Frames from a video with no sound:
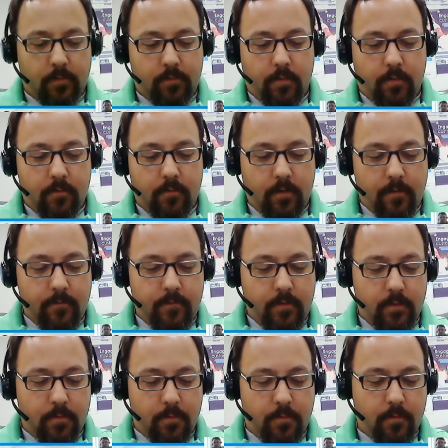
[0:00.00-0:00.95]
are any of
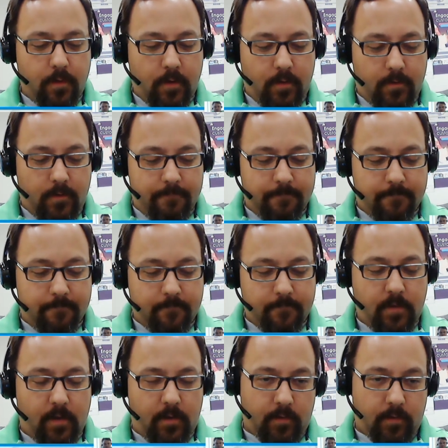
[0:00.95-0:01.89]
you
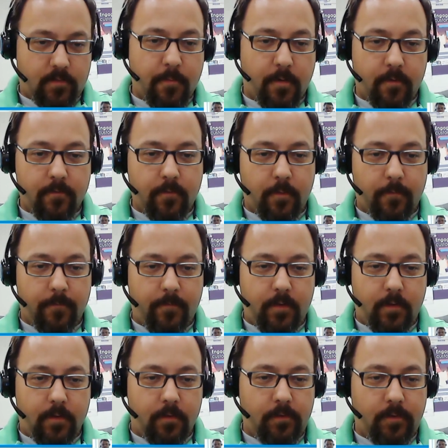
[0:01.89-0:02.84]
taking smart form
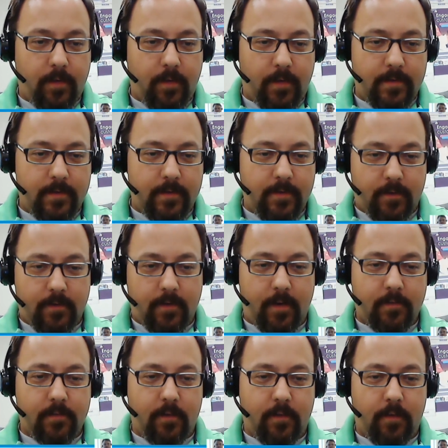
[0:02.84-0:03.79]
fields and
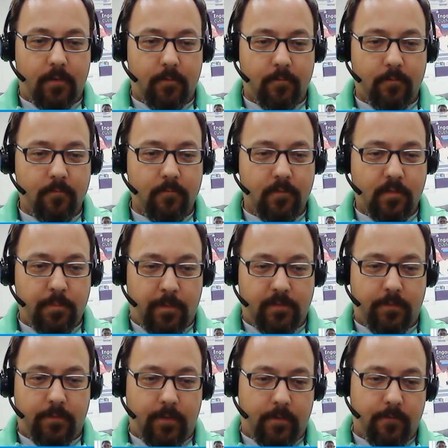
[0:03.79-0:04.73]
indexing
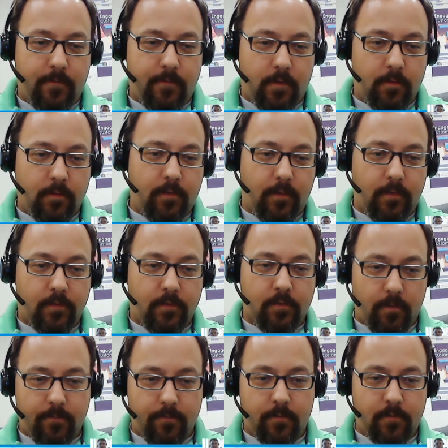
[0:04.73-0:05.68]
specific fields and then
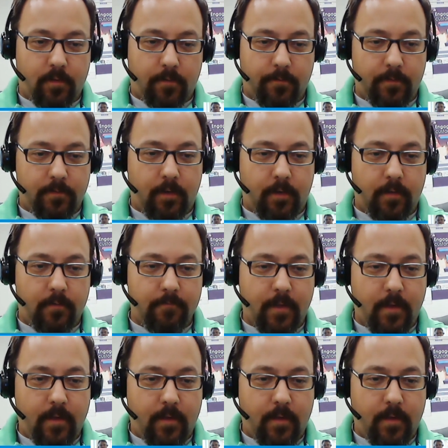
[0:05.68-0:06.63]
surfacing
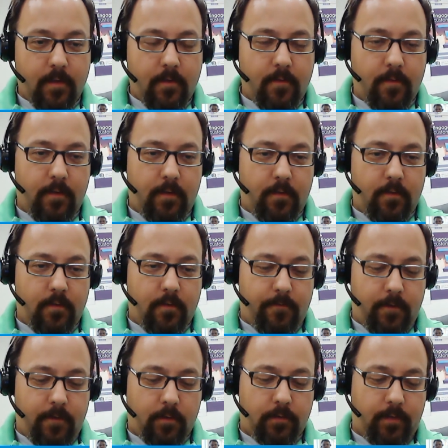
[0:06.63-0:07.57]
the
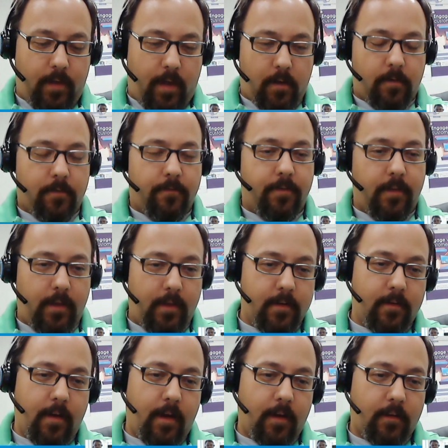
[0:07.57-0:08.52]
fields out of the
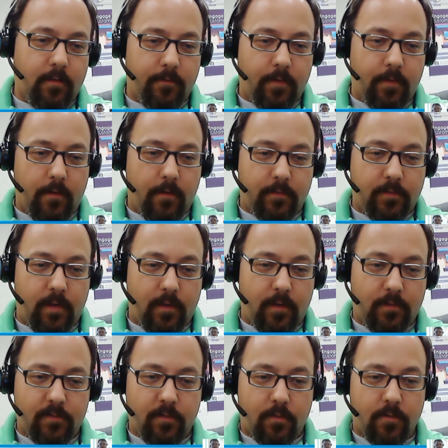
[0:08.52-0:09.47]
index of, say, a
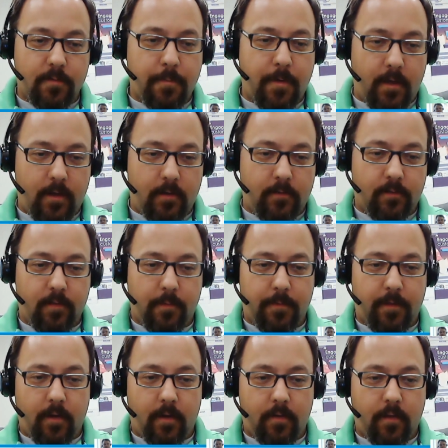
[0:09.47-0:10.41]
search page or
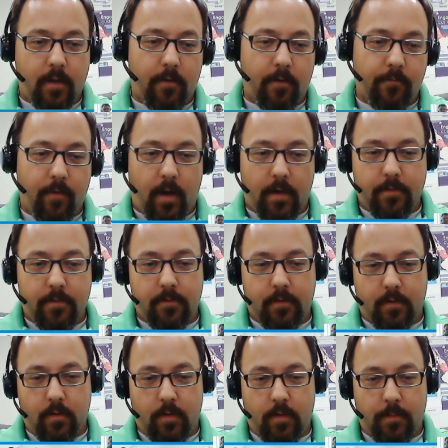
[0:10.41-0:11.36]
something like that, rather
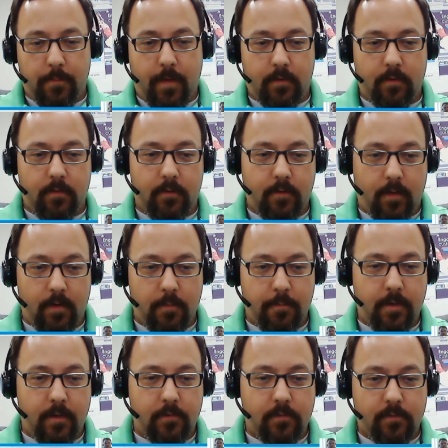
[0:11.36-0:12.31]
than going back to the
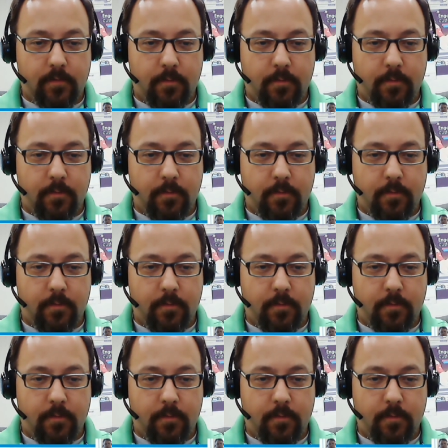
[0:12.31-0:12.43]
database